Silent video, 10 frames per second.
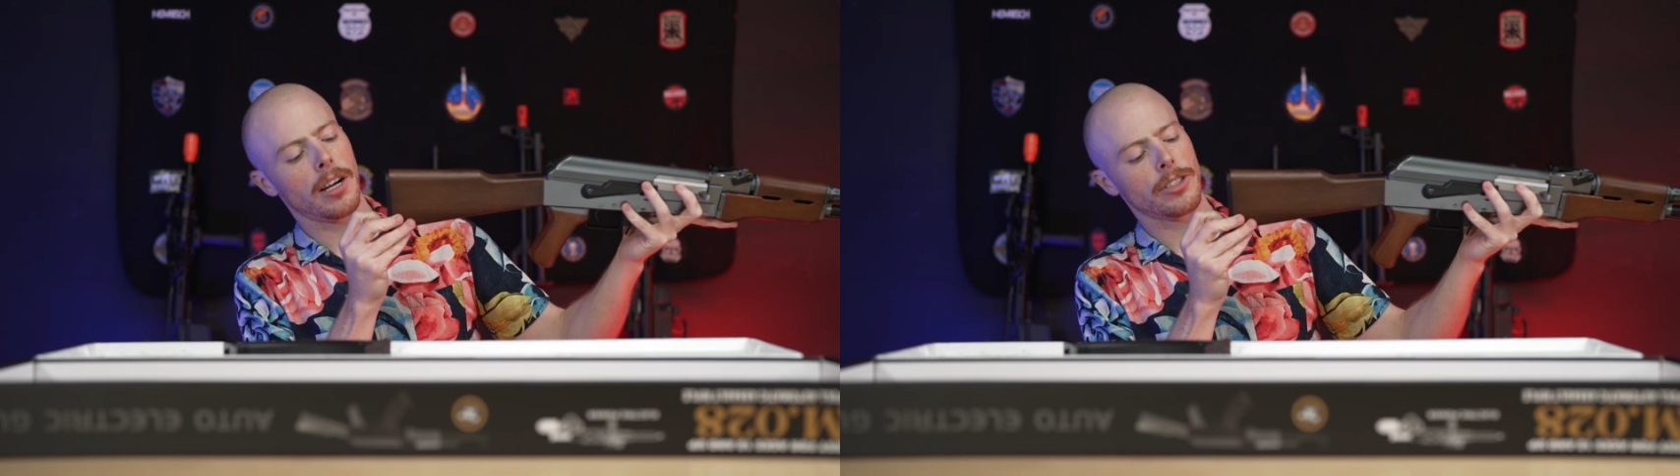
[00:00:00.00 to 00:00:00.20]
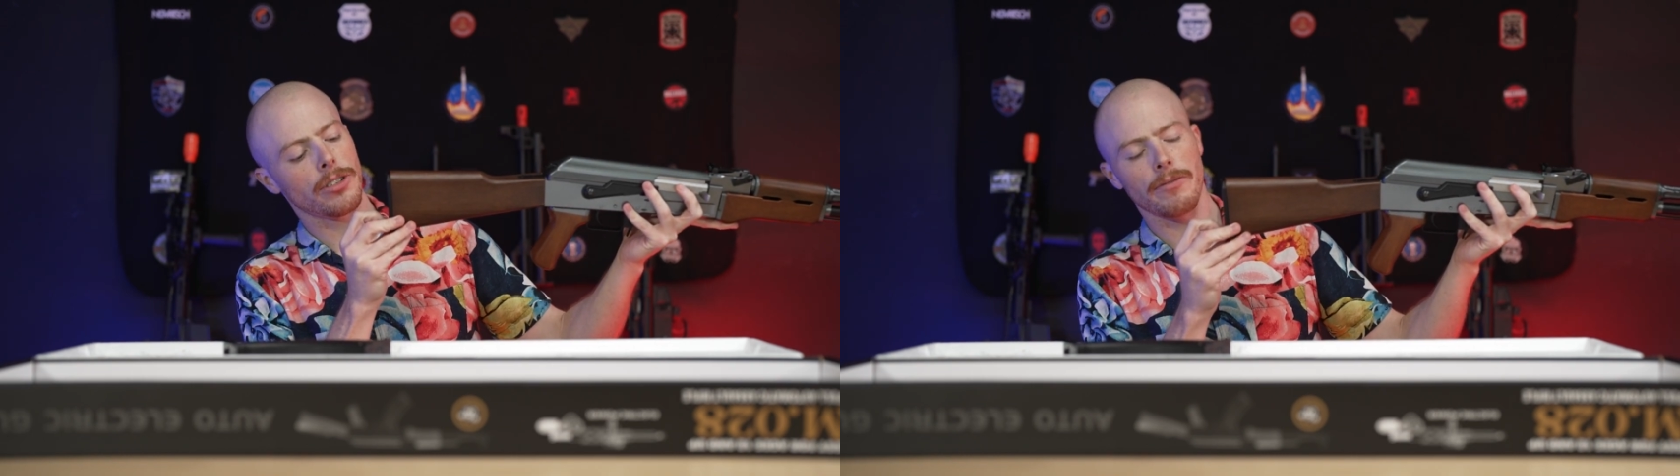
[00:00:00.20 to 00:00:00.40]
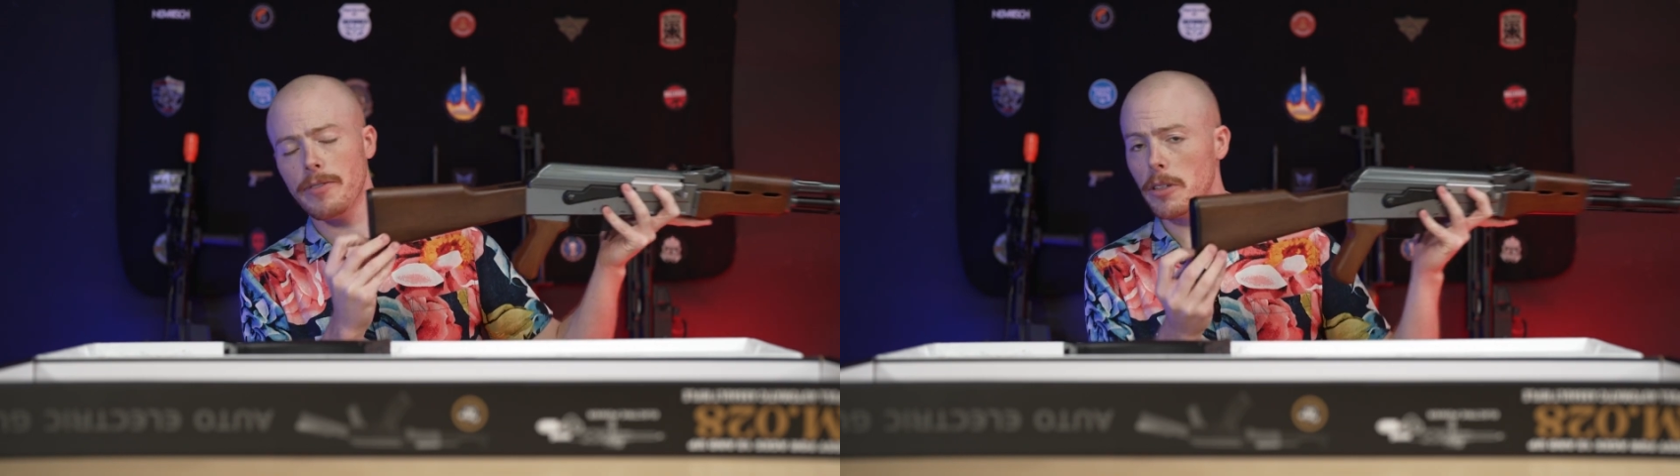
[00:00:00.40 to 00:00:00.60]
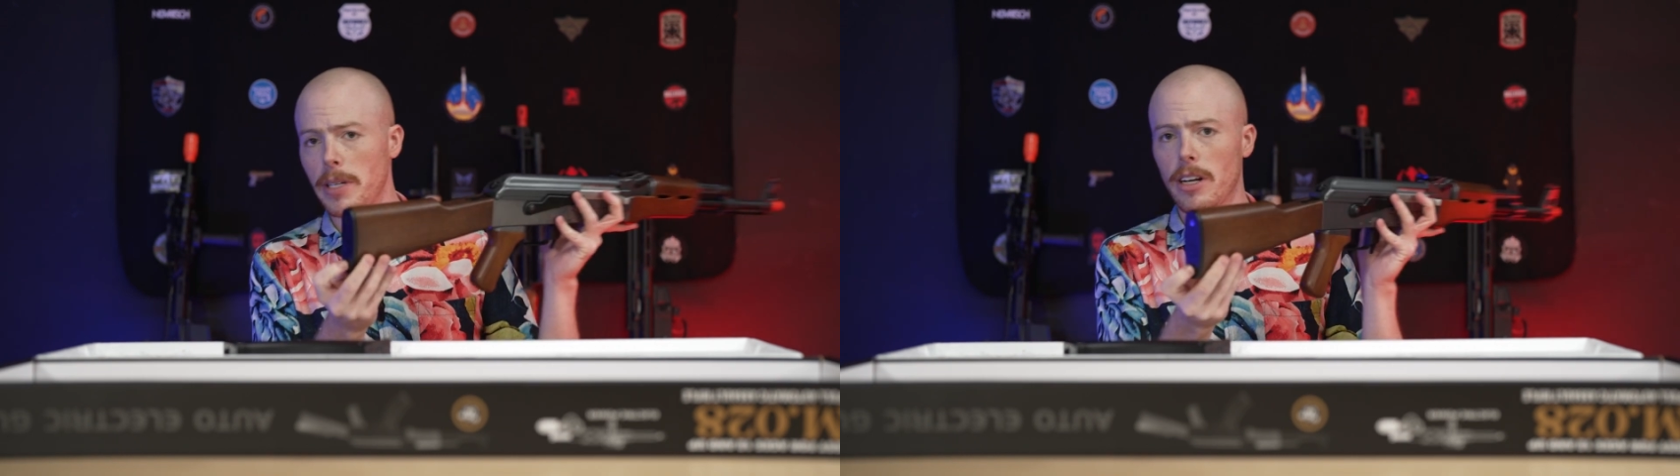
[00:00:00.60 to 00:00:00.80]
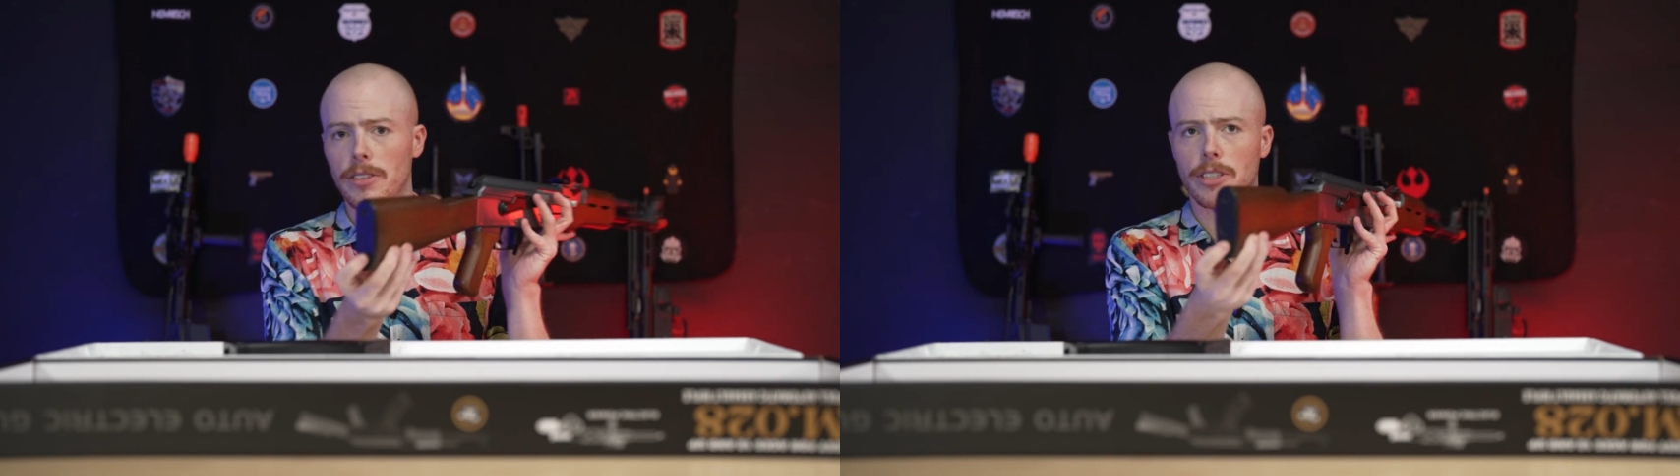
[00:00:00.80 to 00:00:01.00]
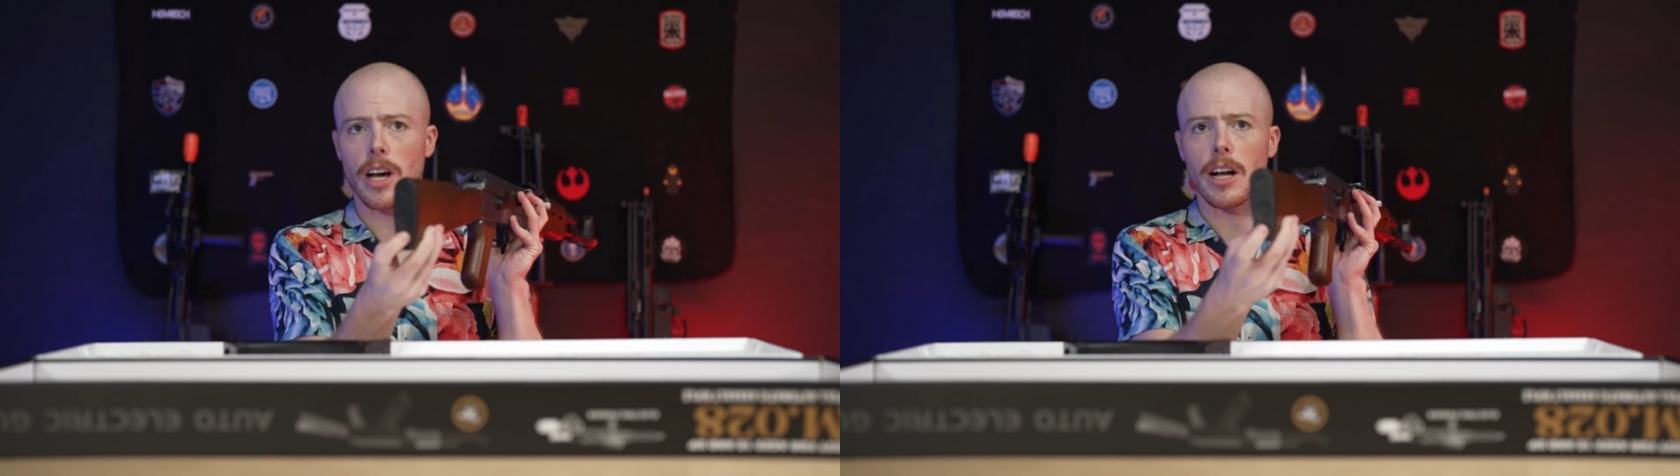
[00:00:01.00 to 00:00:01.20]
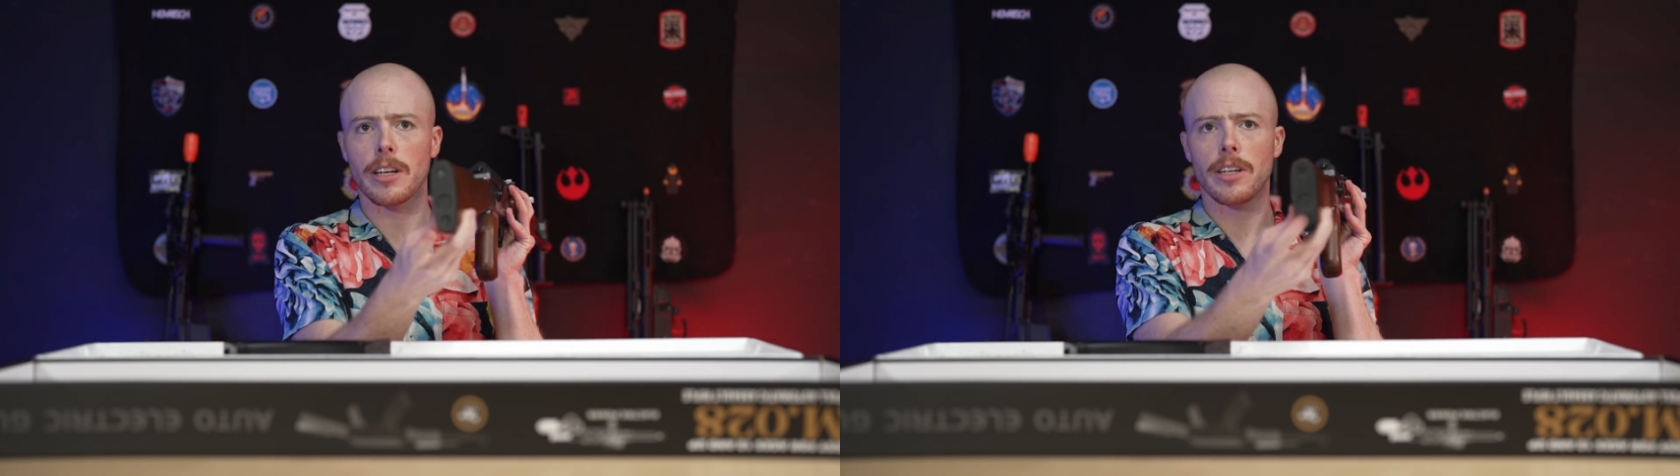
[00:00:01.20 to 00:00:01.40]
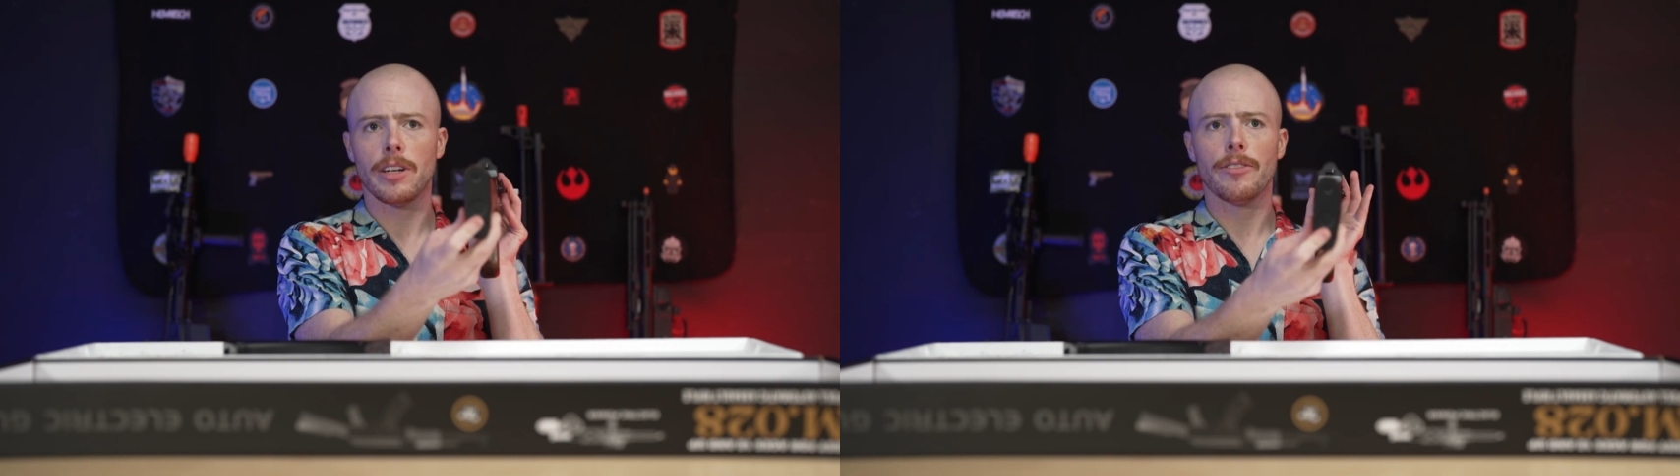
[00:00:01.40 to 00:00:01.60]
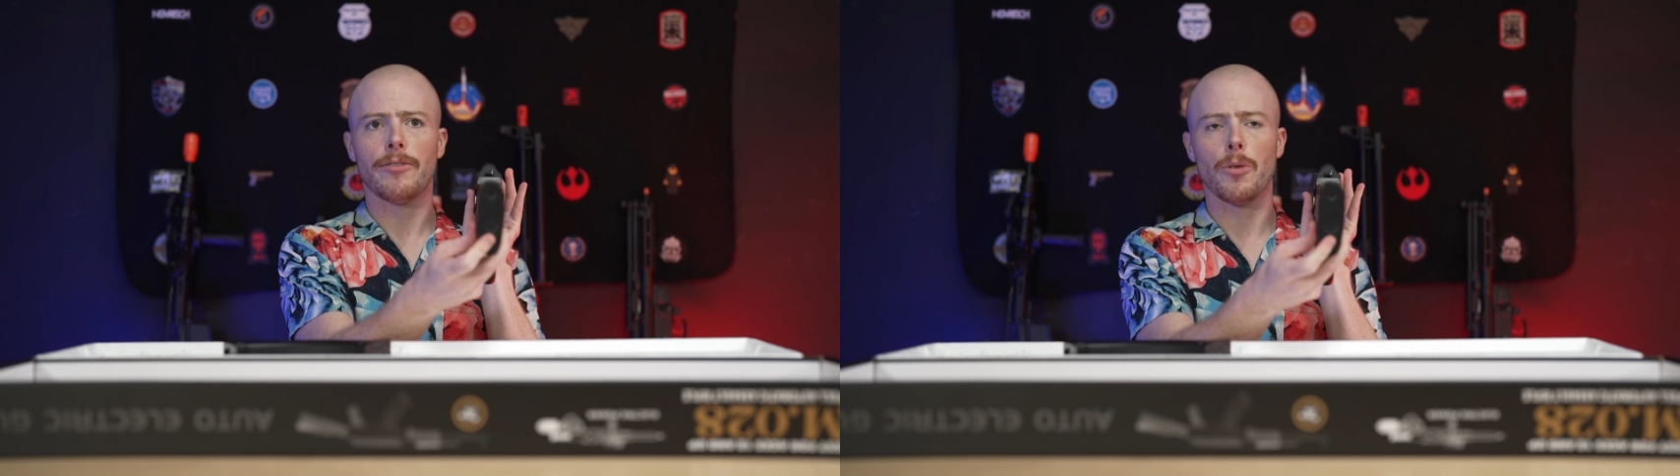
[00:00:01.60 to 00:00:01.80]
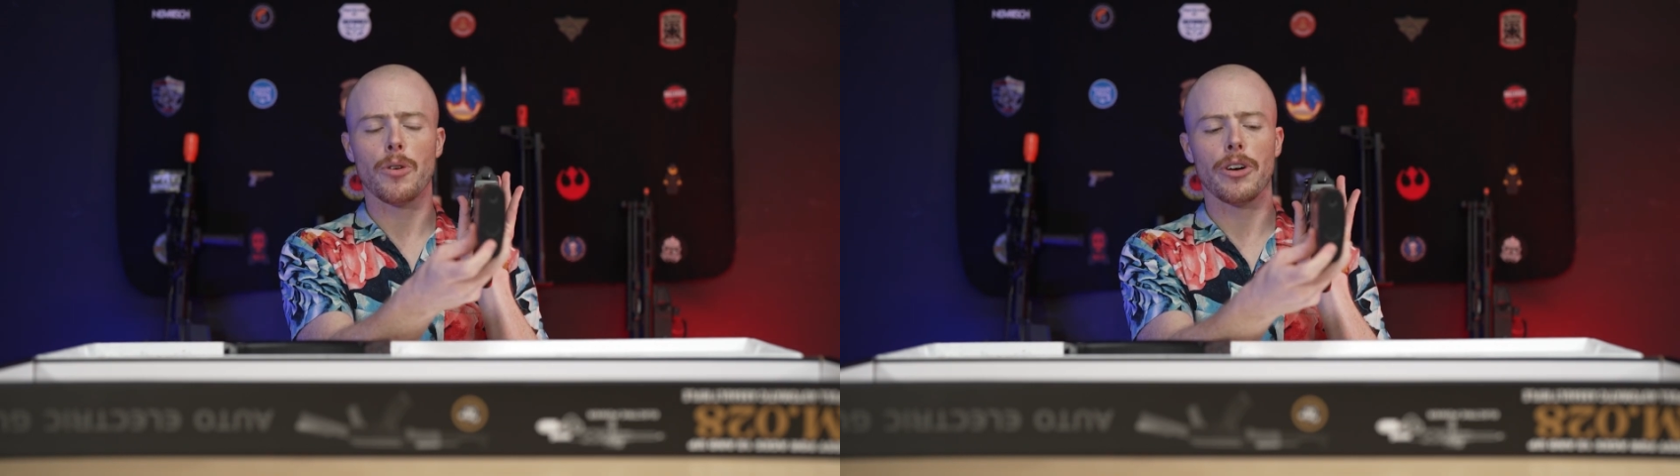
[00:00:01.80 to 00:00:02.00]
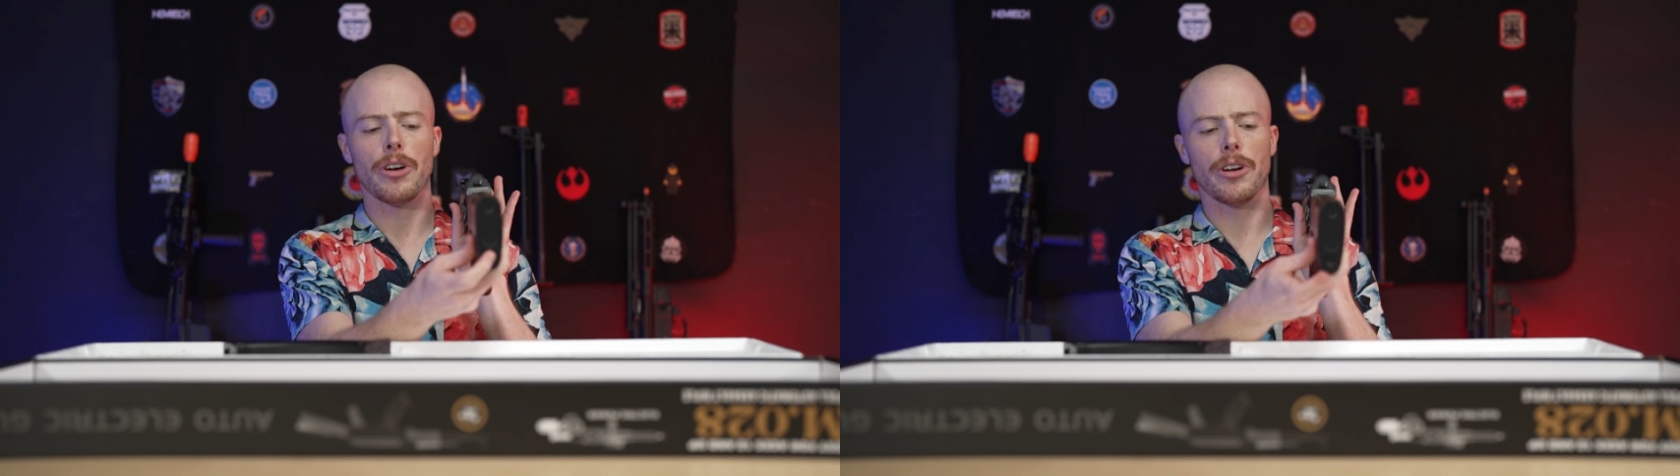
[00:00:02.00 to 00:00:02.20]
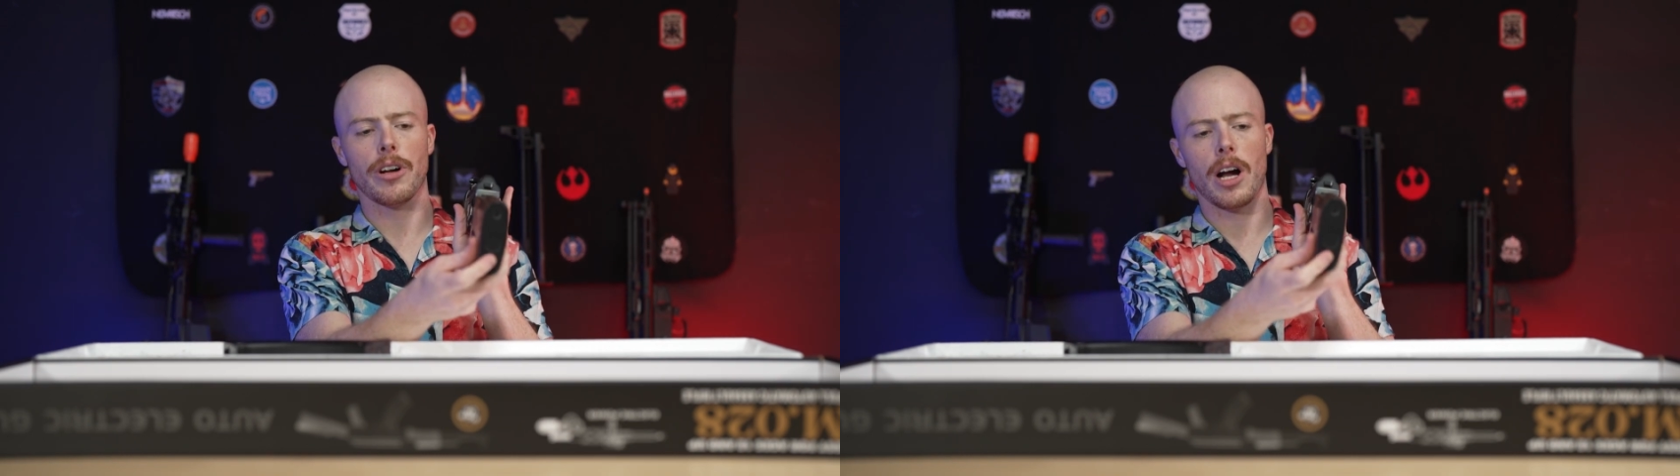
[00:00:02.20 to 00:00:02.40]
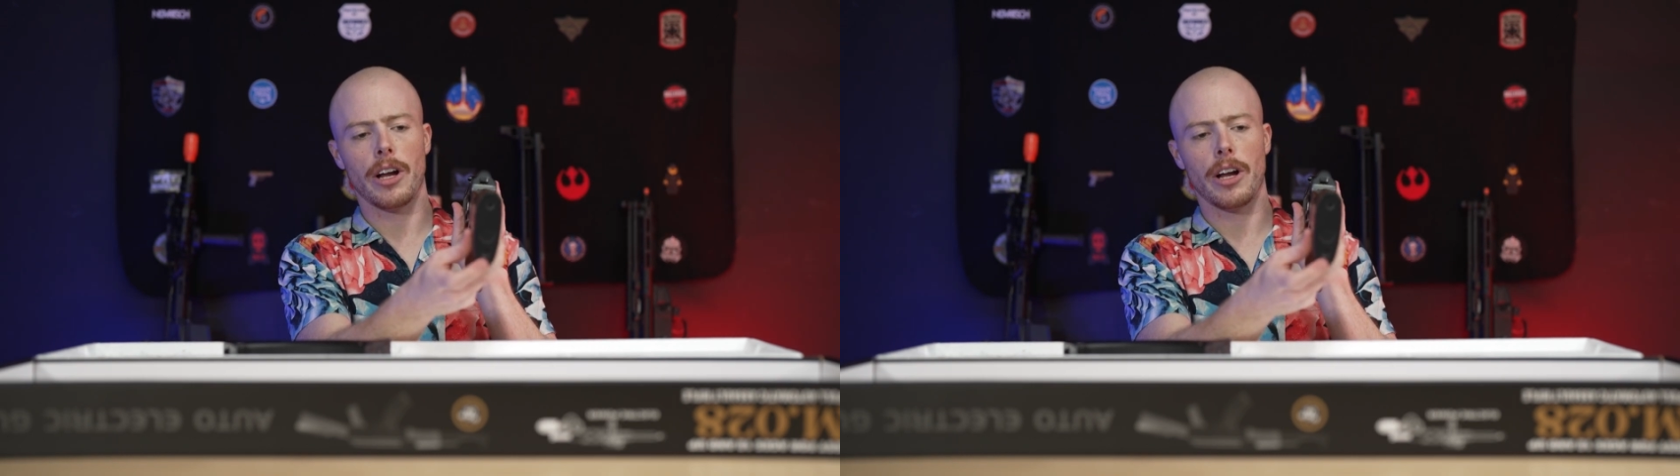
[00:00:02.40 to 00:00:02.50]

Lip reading: So Phillips head on the stock for